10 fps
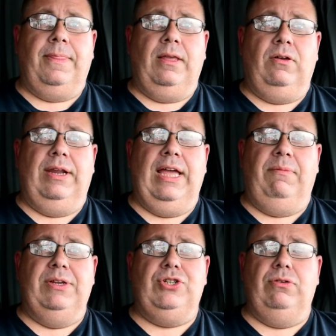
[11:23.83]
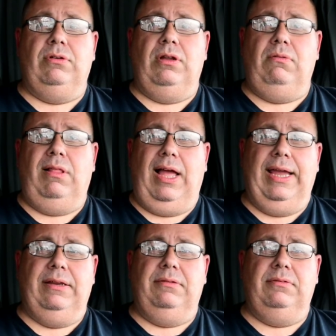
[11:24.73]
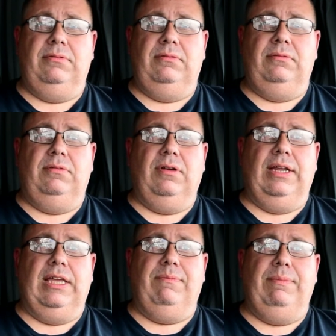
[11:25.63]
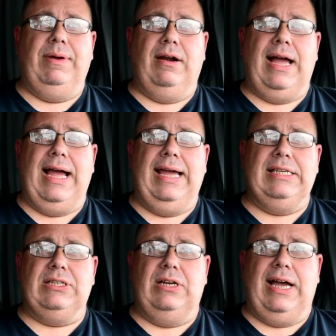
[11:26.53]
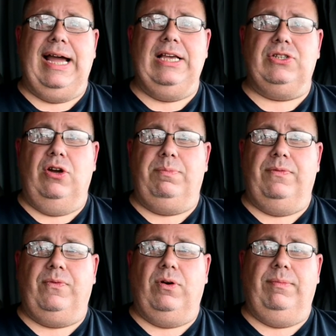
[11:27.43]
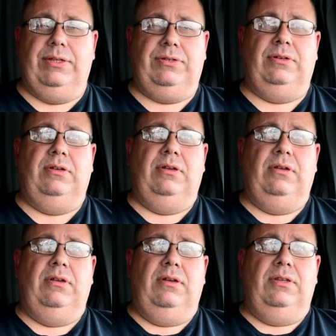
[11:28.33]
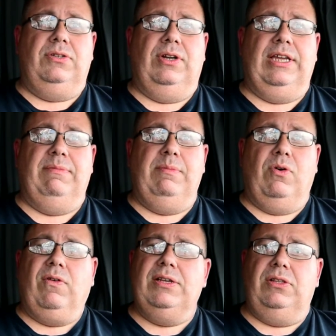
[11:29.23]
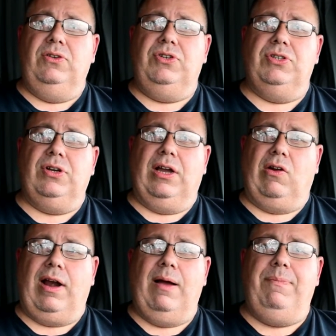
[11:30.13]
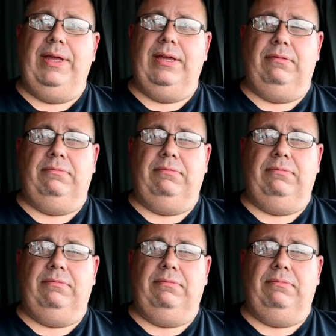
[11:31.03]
Going to help me shoot in low light. Going to give me better high ISO performance. It's going to give me more resolution so I can crop in.